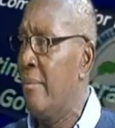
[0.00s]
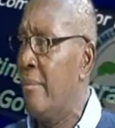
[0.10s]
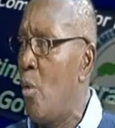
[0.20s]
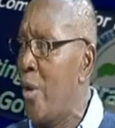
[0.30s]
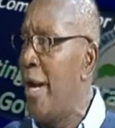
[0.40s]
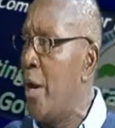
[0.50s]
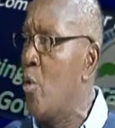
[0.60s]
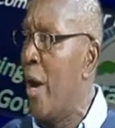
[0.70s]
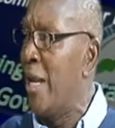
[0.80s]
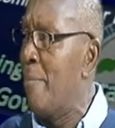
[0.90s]
Who don't do
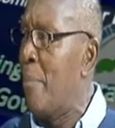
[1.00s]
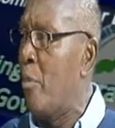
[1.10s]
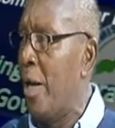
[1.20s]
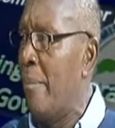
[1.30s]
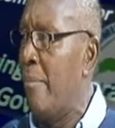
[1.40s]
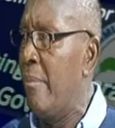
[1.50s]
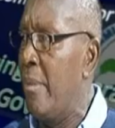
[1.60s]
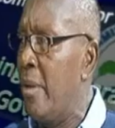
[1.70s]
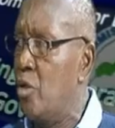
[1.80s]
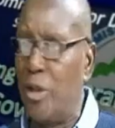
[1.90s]
and the people them.
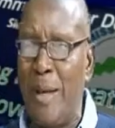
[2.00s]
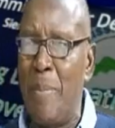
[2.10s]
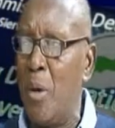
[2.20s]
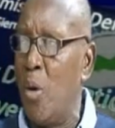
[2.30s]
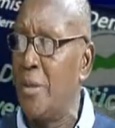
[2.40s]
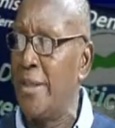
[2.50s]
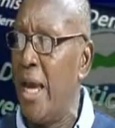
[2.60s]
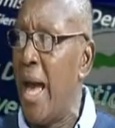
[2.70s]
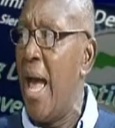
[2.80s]
So then people will say,